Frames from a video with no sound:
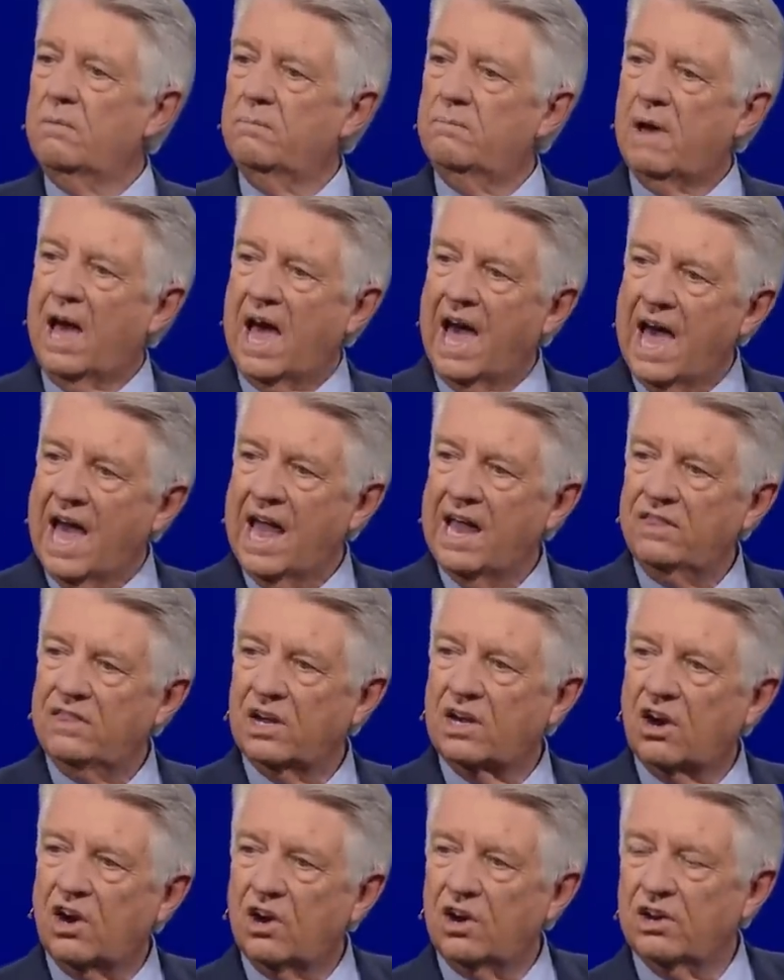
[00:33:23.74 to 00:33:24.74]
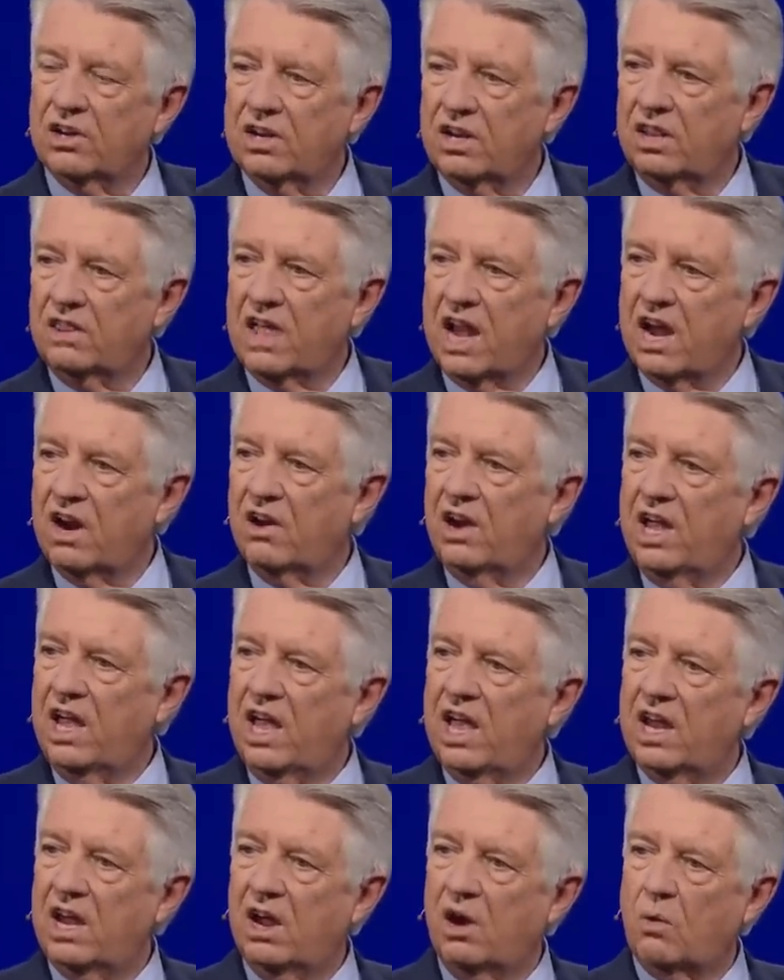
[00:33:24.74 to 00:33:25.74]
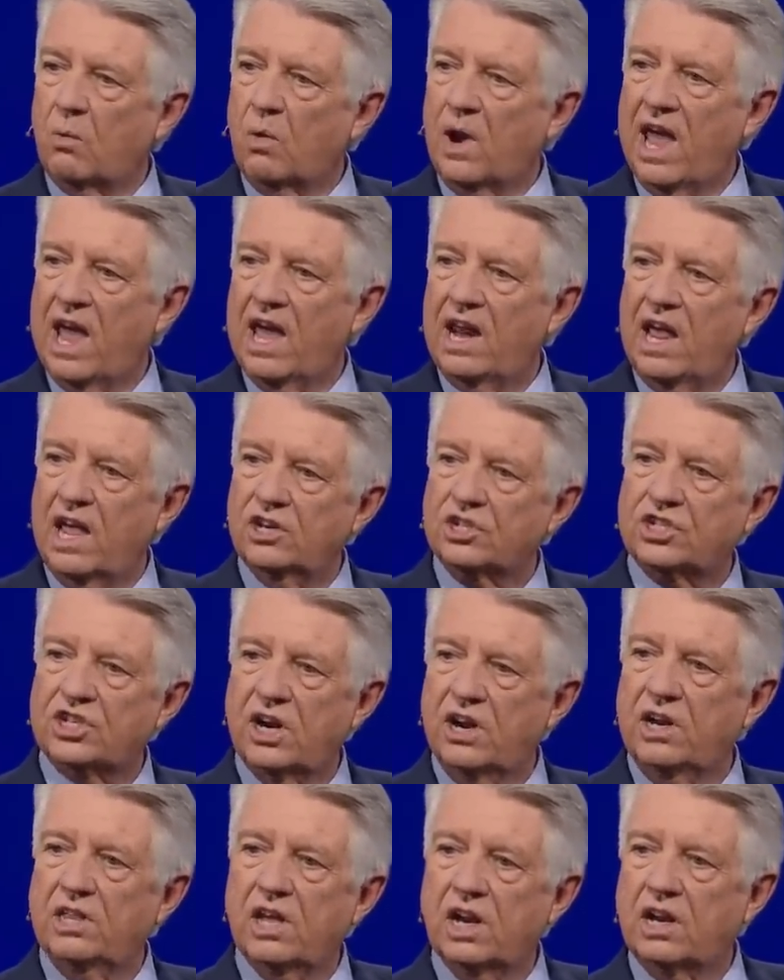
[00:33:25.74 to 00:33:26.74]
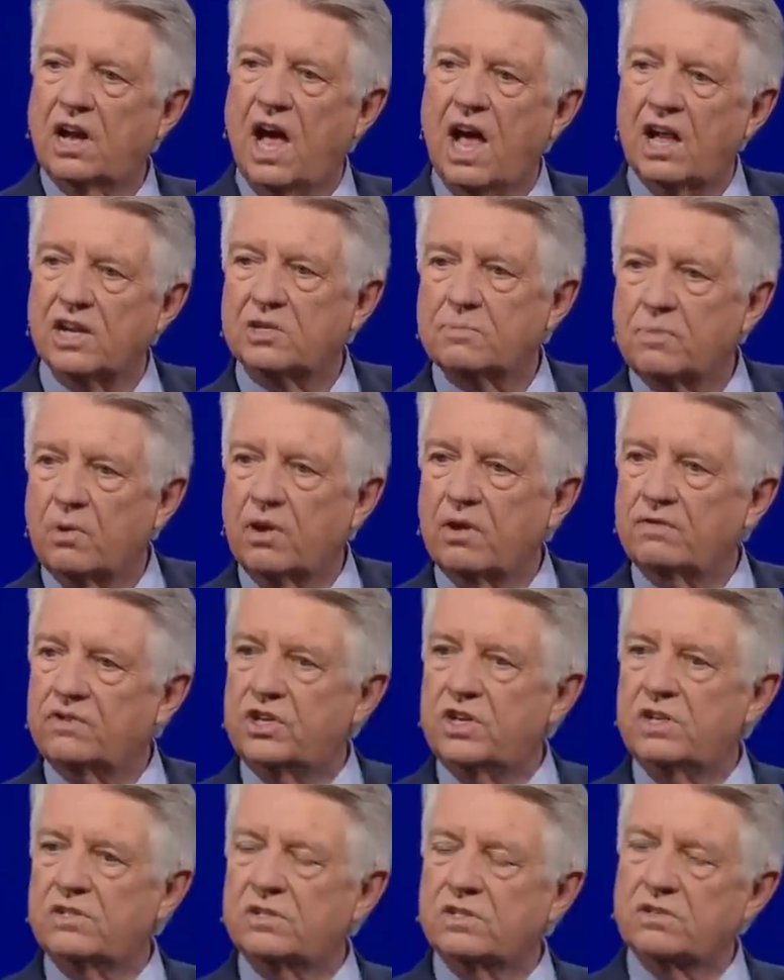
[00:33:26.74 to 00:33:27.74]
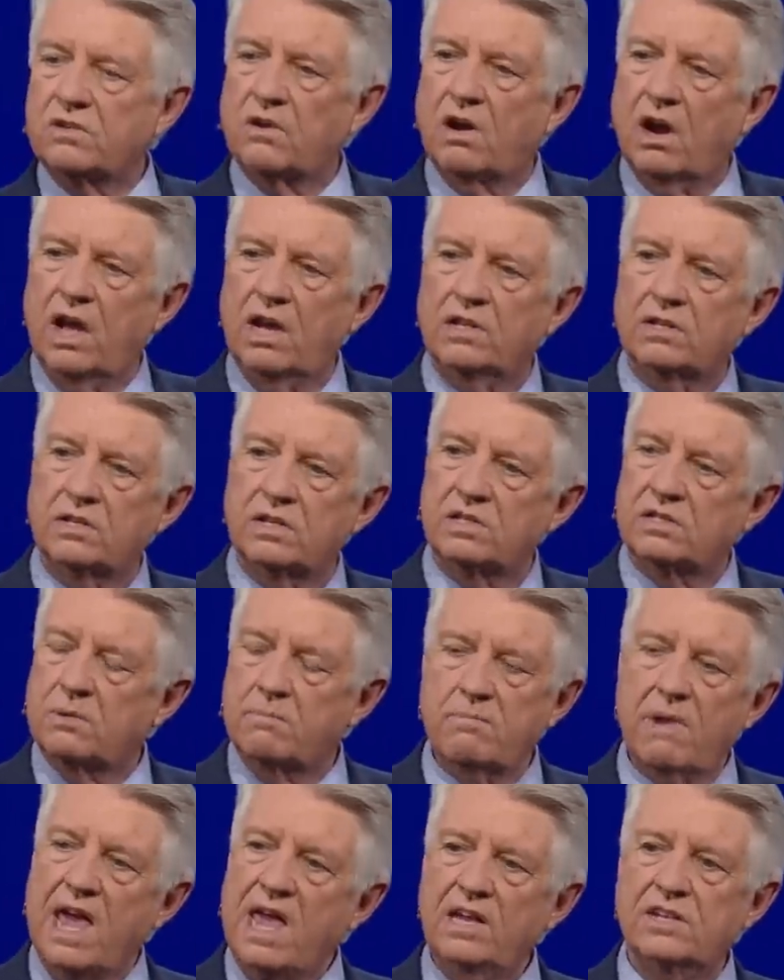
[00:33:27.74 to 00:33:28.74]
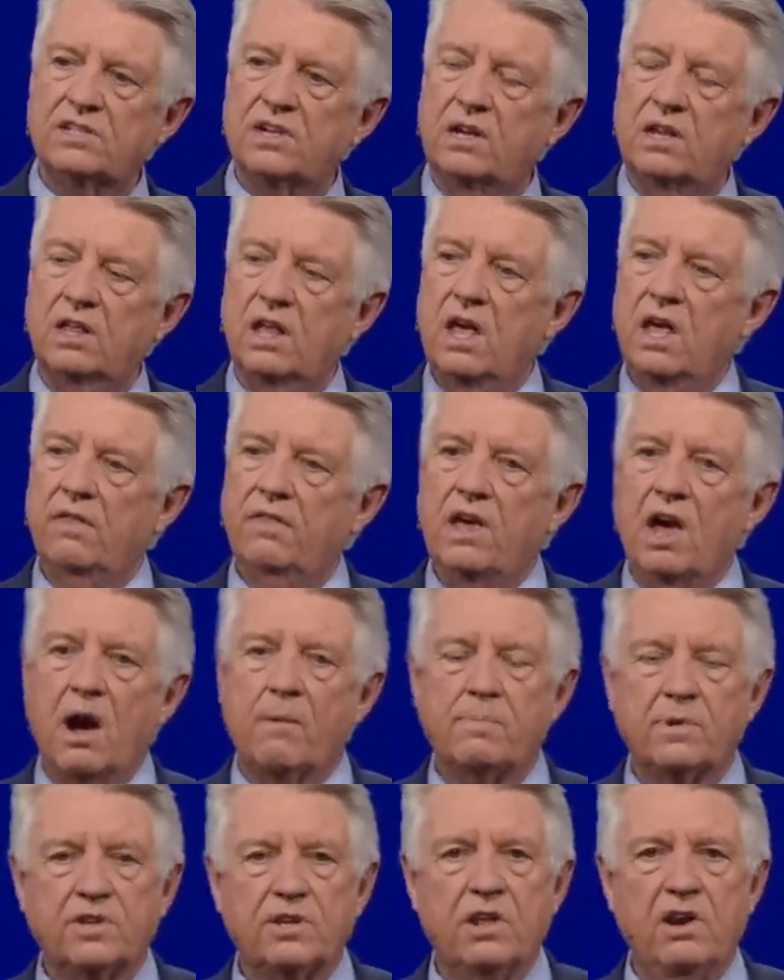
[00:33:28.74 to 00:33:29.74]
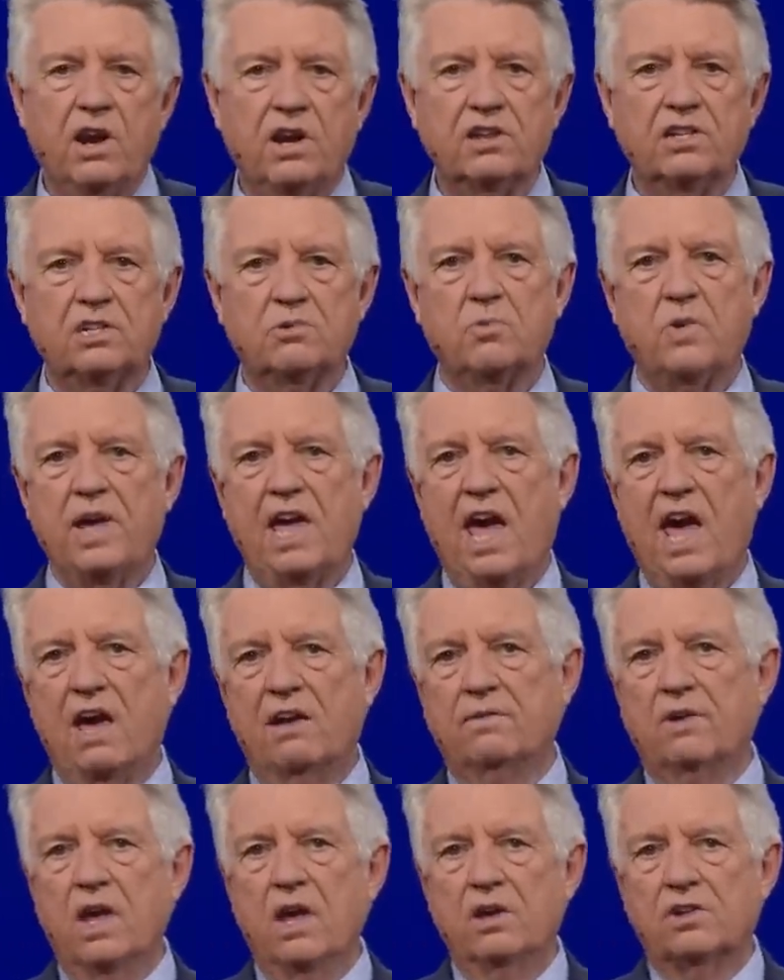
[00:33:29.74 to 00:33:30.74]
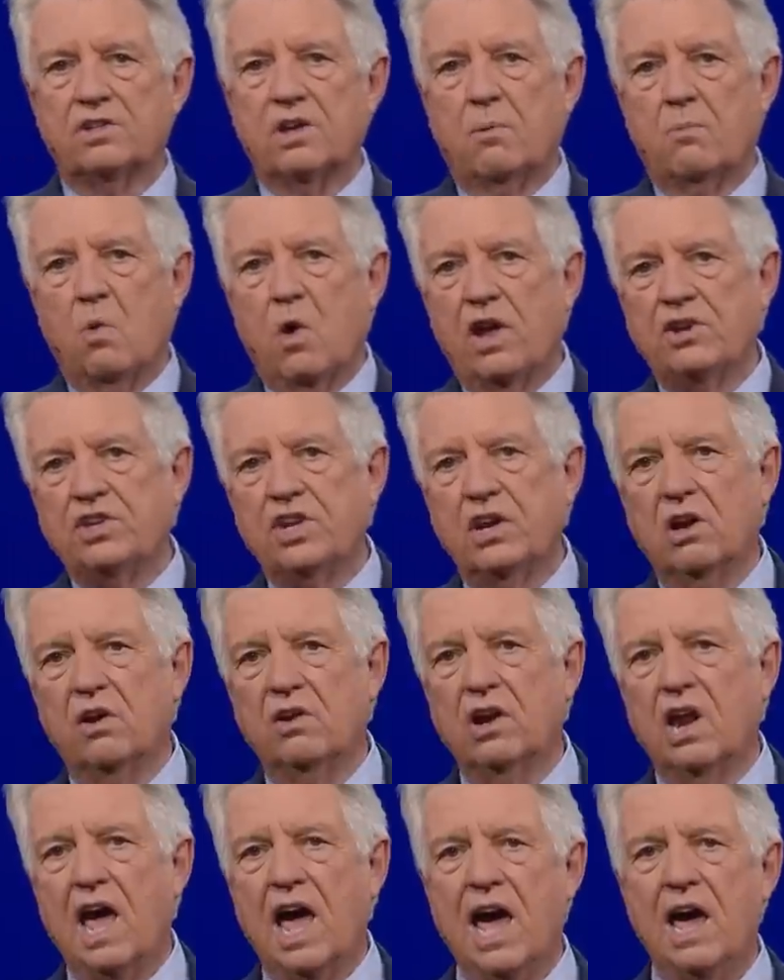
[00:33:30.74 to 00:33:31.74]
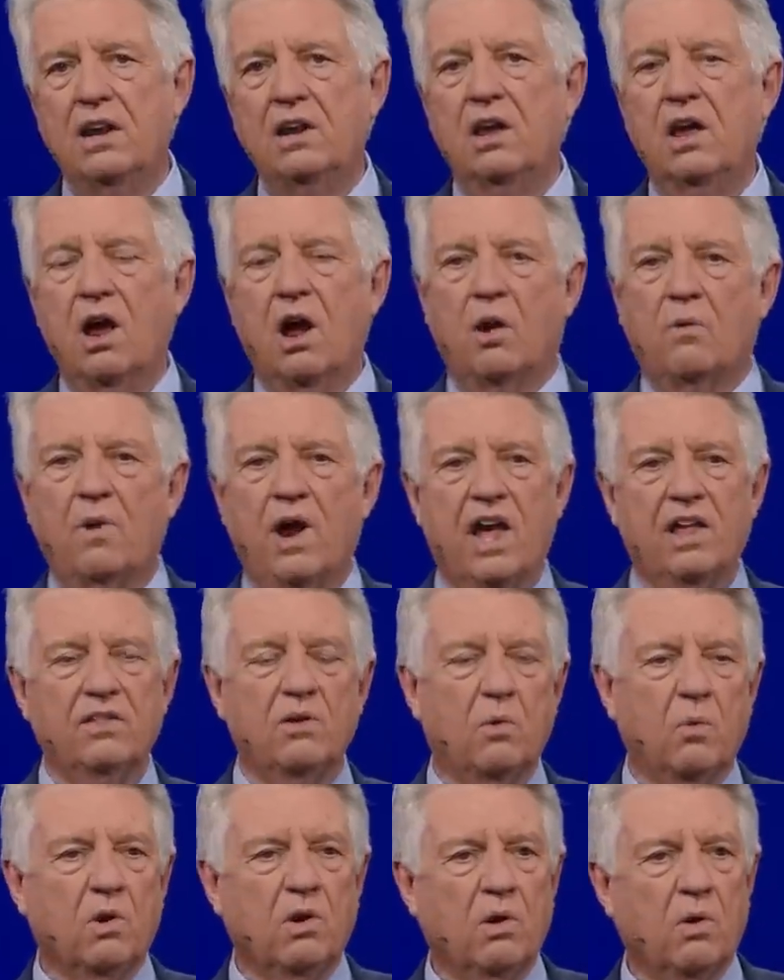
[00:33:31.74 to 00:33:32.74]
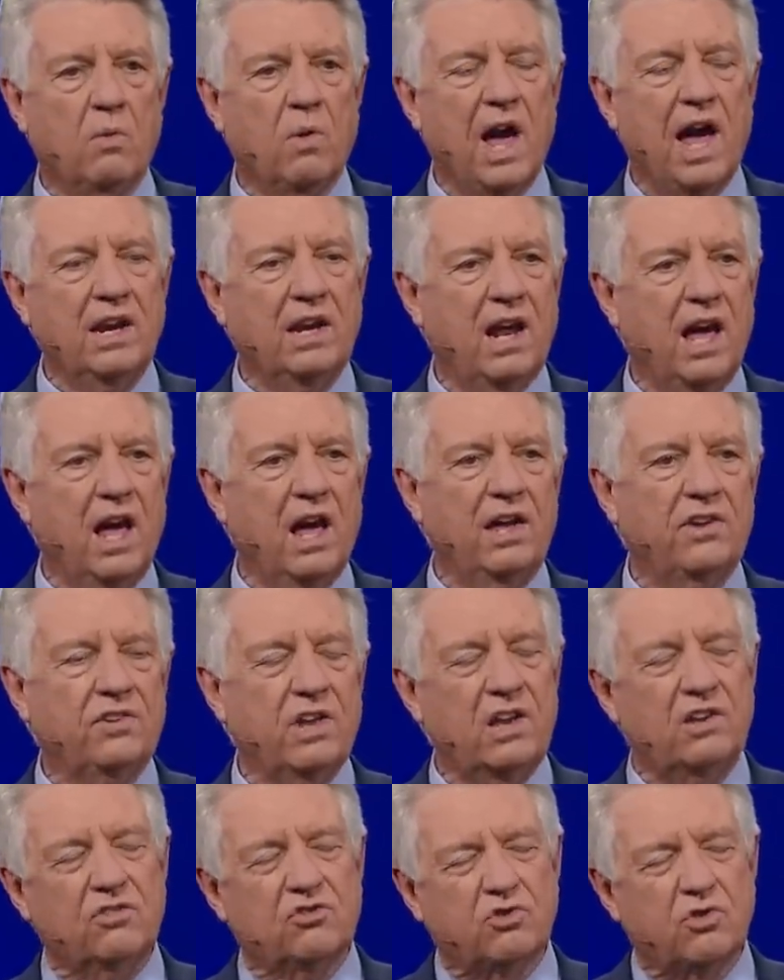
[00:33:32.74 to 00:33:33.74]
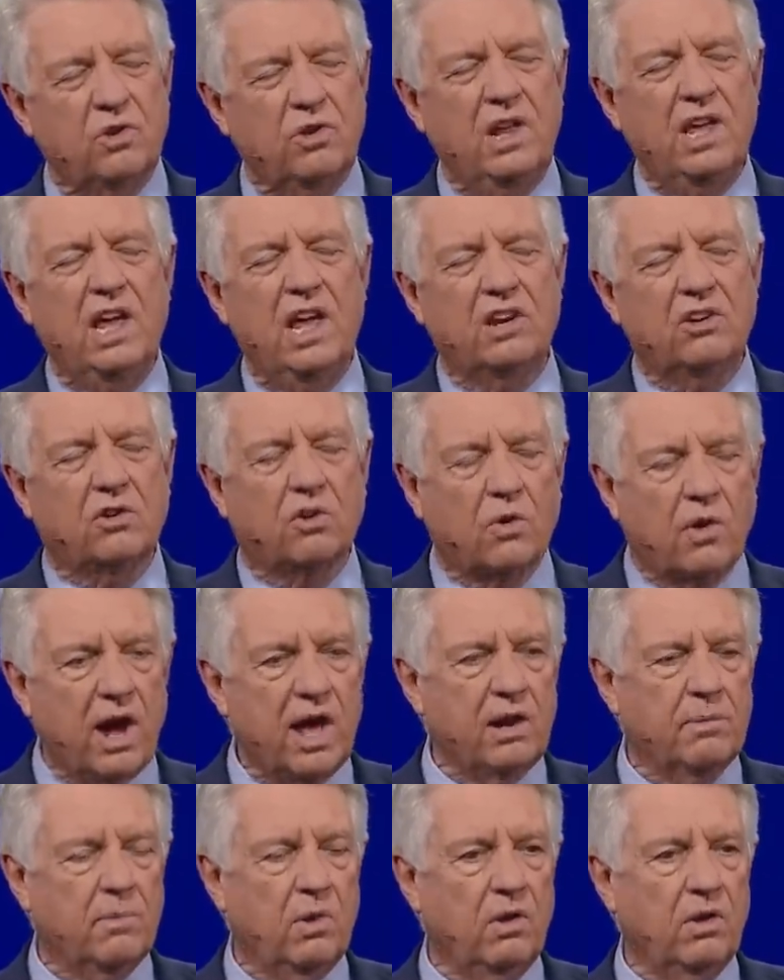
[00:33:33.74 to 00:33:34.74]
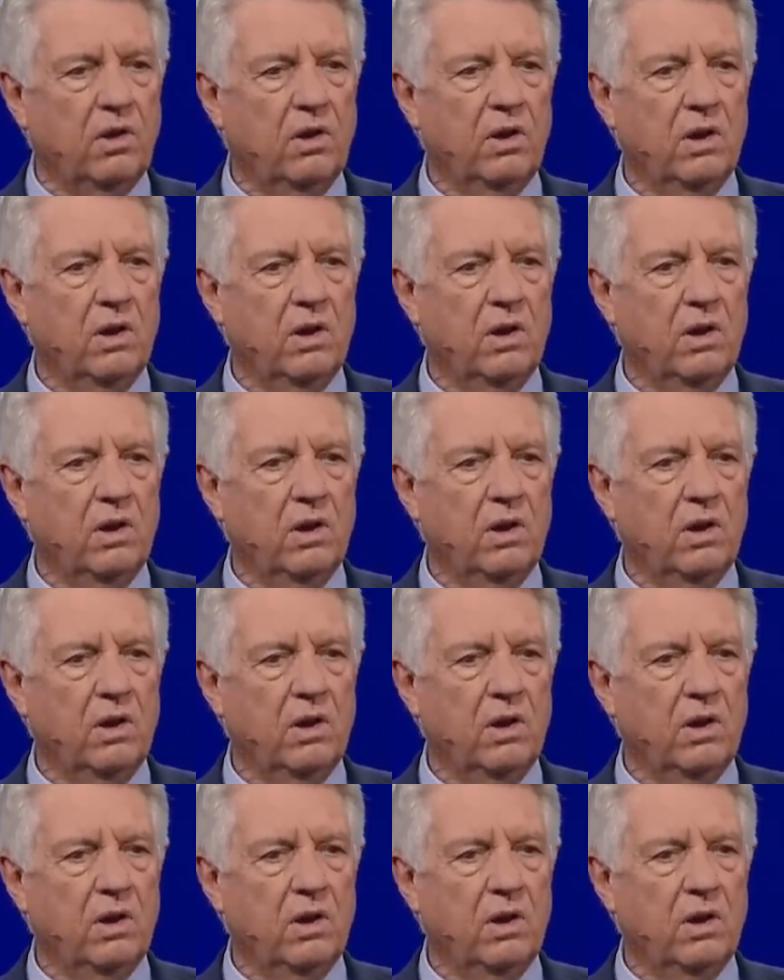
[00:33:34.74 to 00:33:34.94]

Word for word: behind the curtain there in Iran and sharing the gospel of Jesus Christ. It's amazing the opportunities we have. Some watching online around the world right now. It's truly incredible.